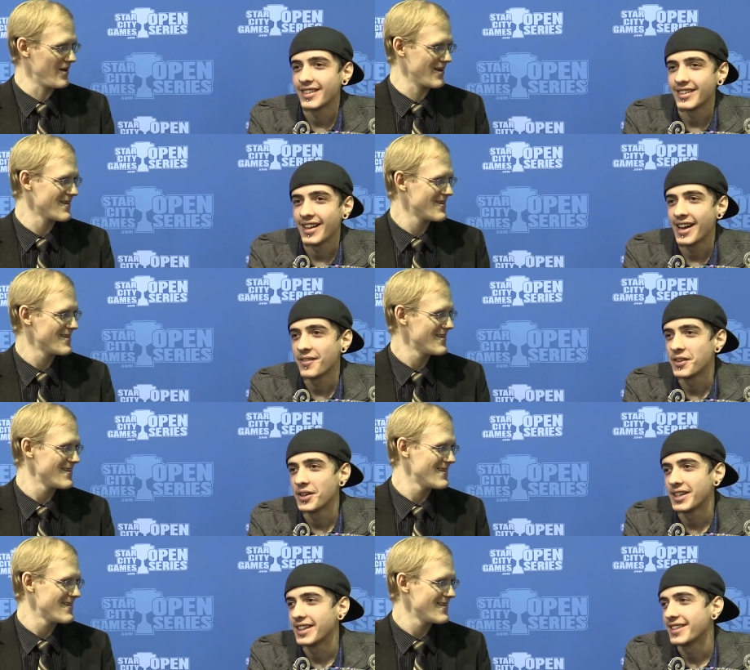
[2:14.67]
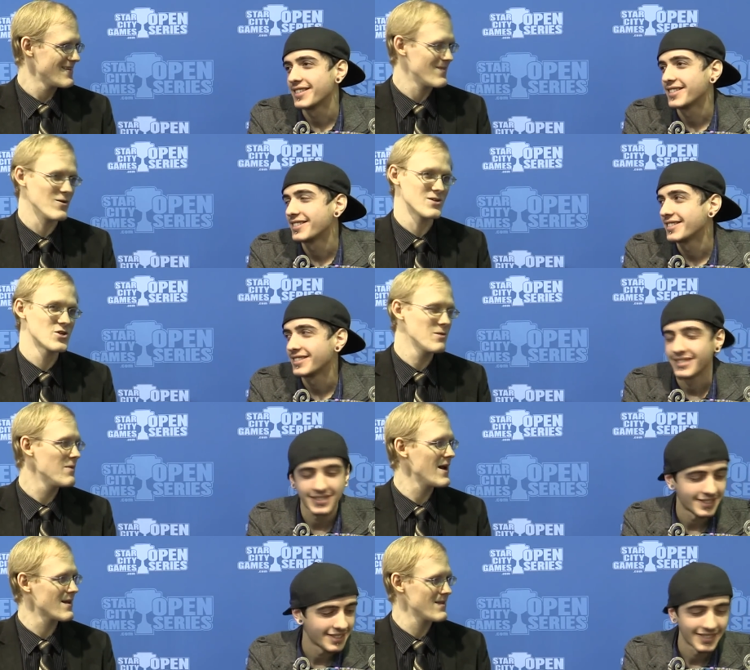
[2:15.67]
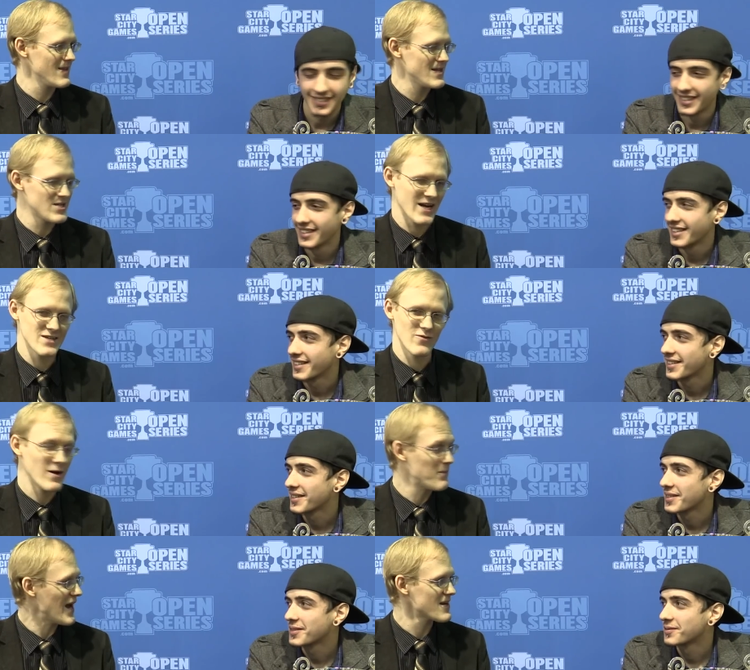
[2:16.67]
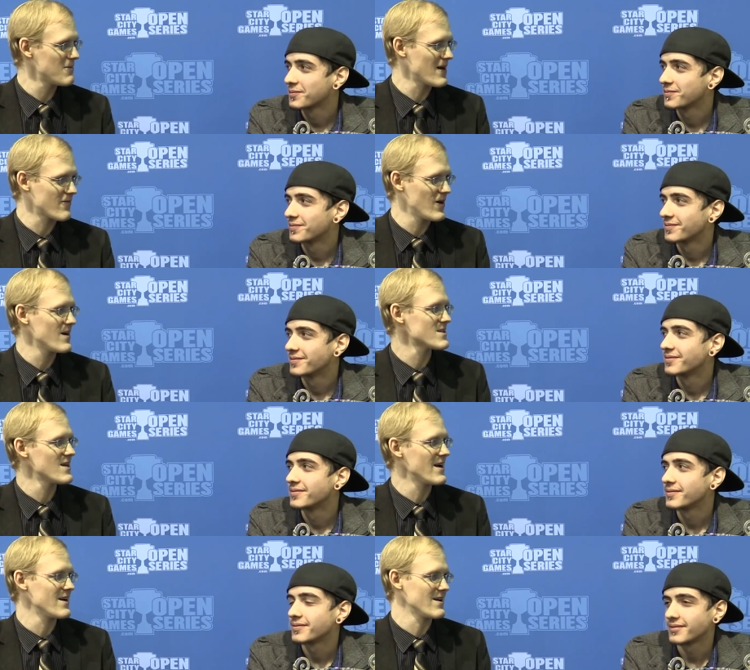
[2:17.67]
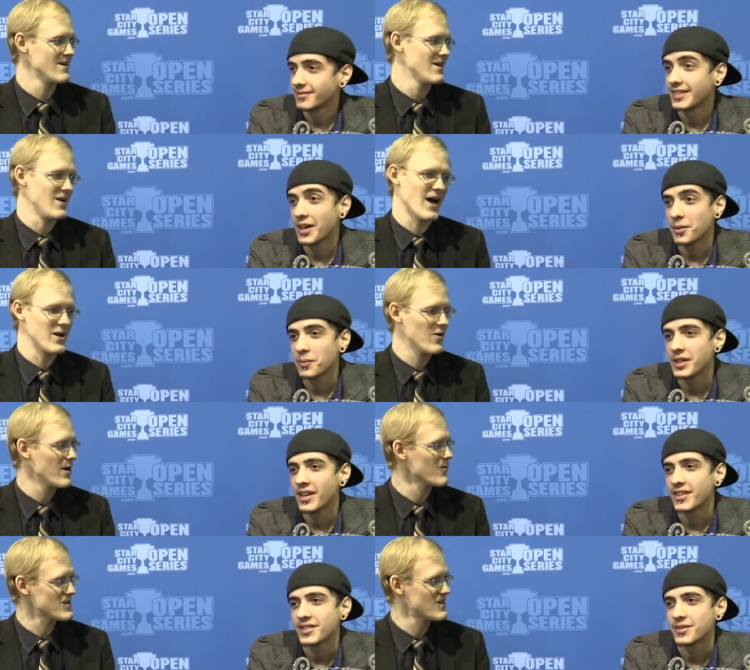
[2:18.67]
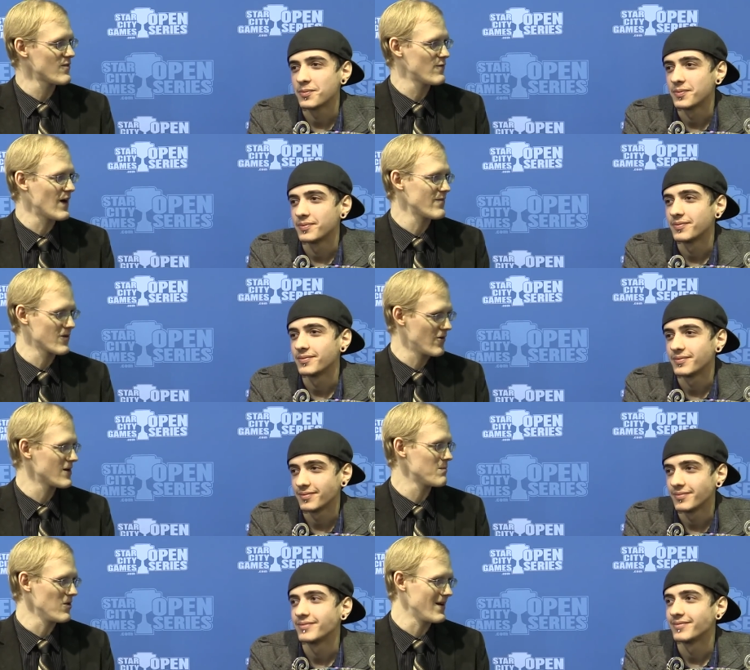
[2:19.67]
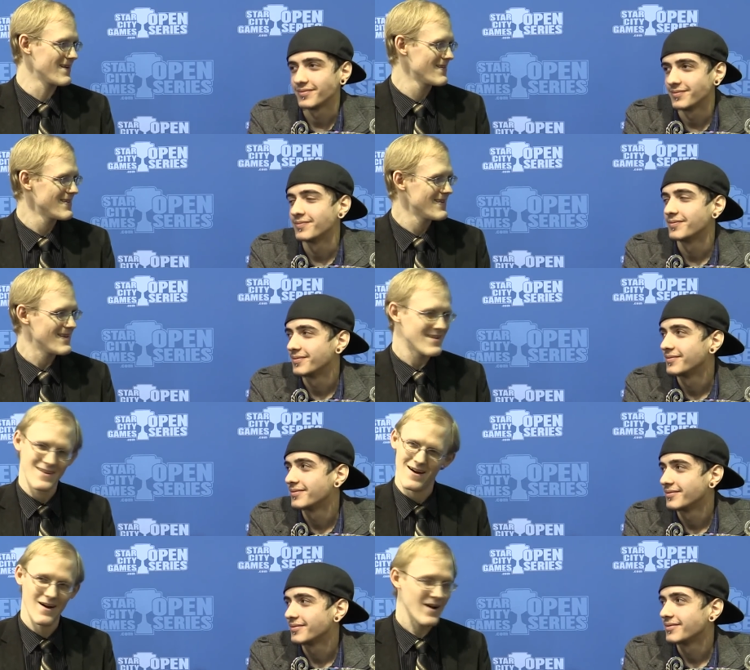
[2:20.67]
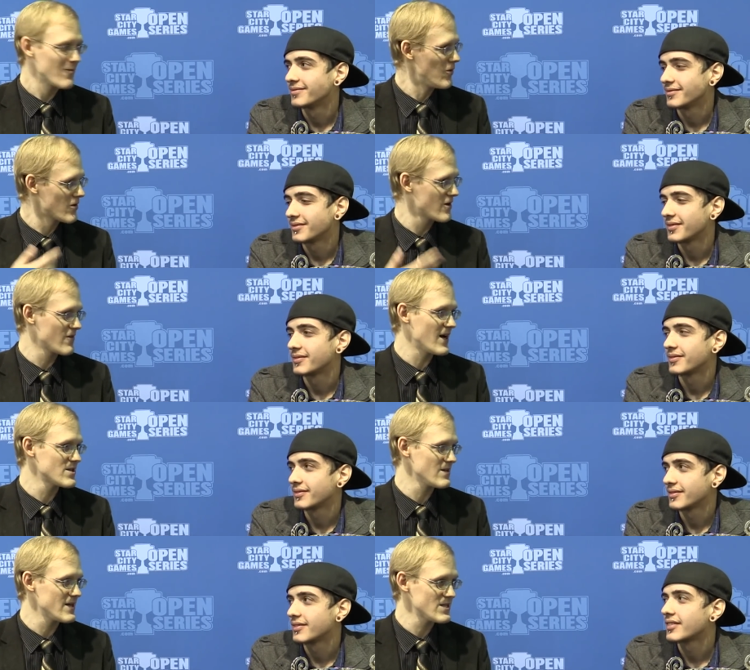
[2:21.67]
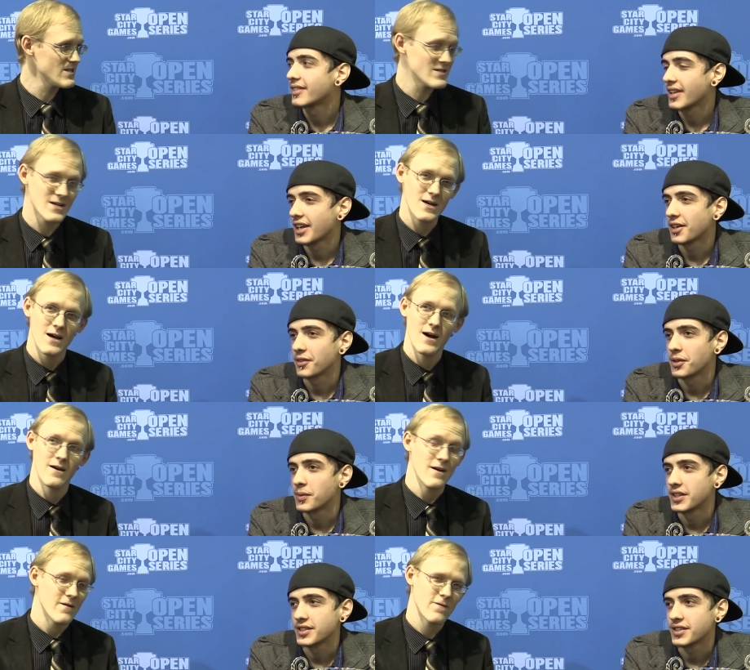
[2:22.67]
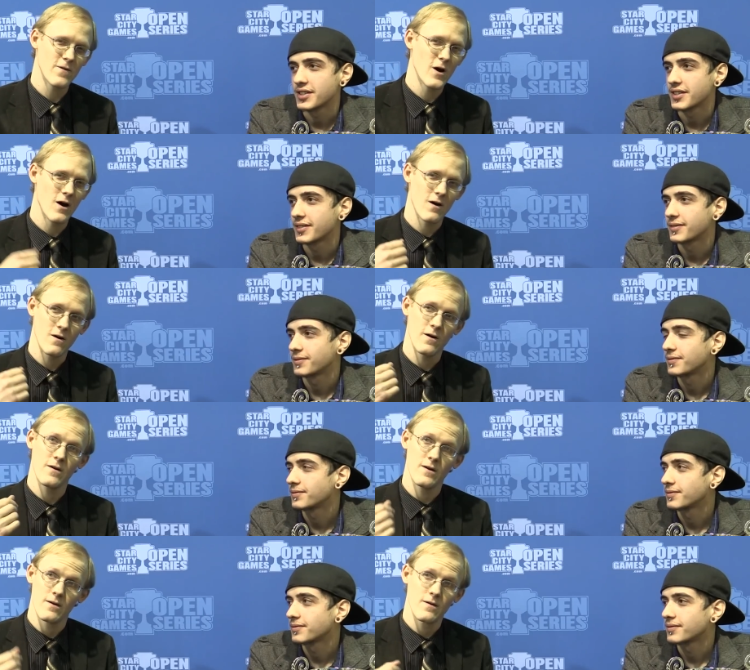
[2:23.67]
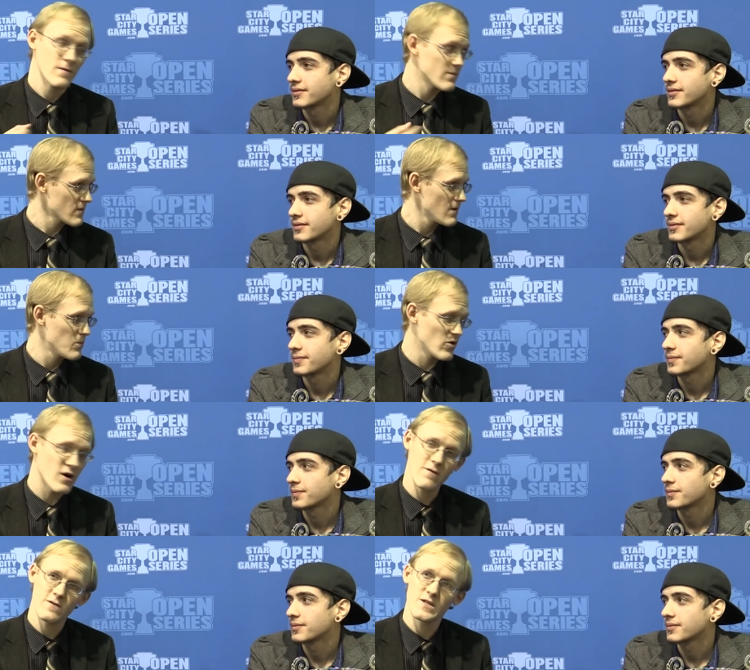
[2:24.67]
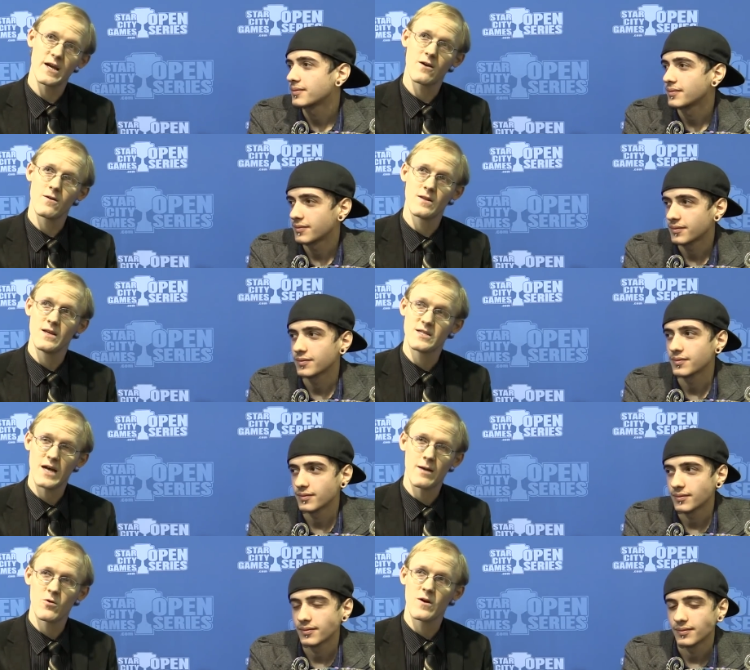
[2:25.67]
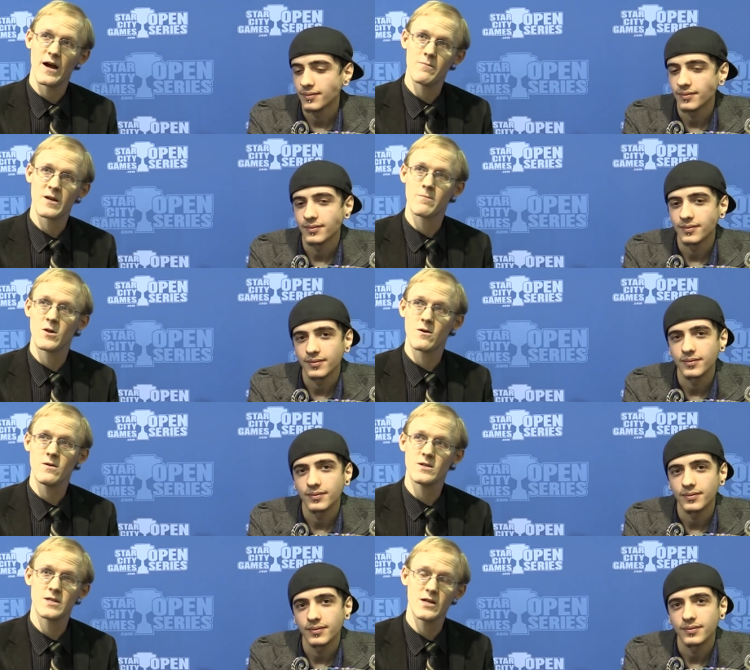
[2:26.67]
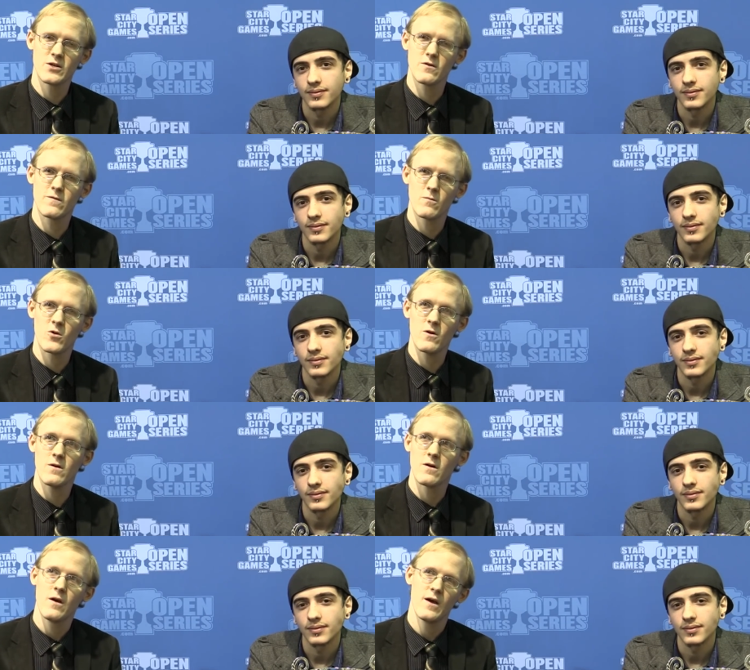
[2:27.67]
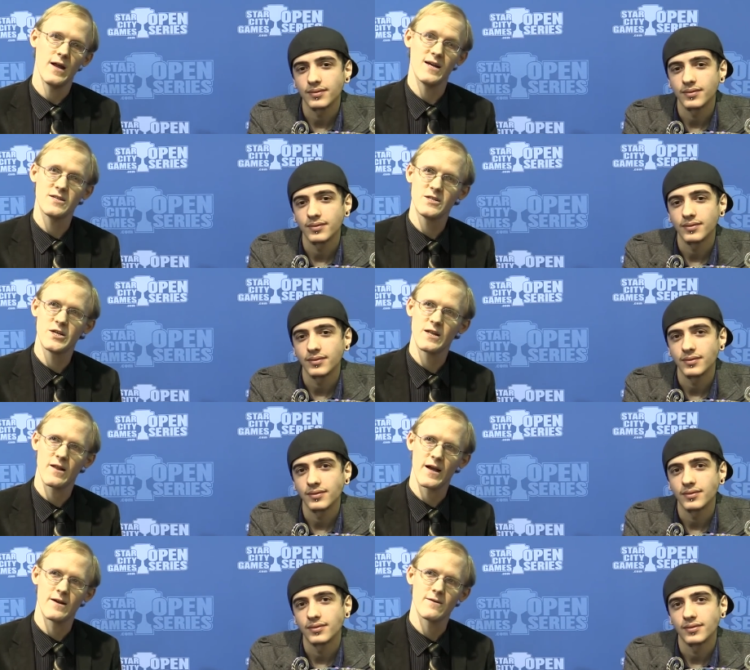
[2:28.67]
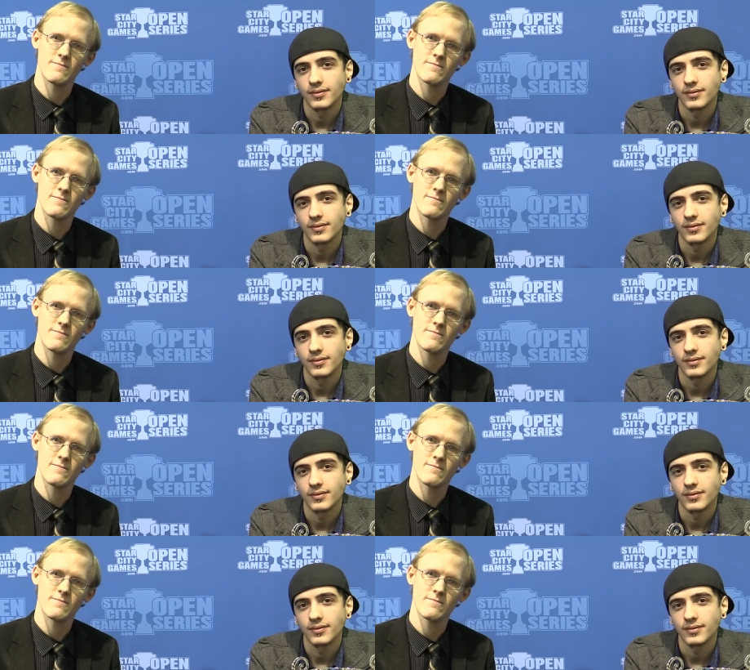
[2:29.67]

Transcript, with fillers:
Speaker 1: playing. I have no idea. Well, it should make the chance for a back-to-back very exciting, that not knowing awesome. what 75 you're going to play. Mm -hmm. All right. Well, congratulations. Thank you very much. For Bernardo Fonseca on the sideboard. I am Nick Miller. Stay tuned for more at SCG Atlanta.